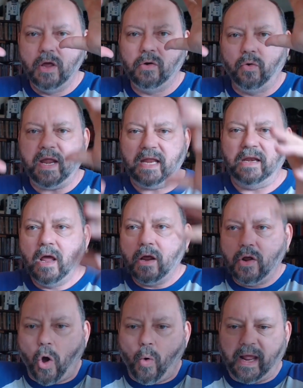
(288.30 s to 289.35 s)
grid
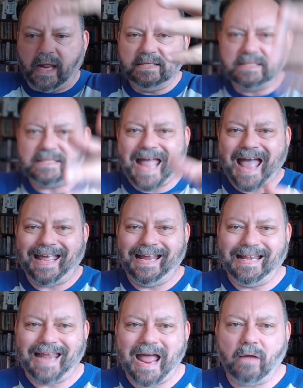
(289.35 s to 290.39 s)

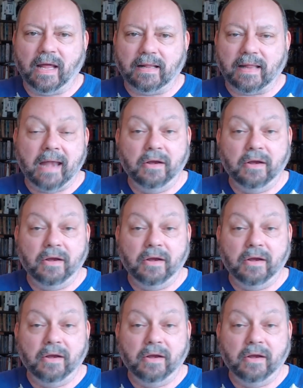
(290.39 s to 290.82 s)
stacking down like that.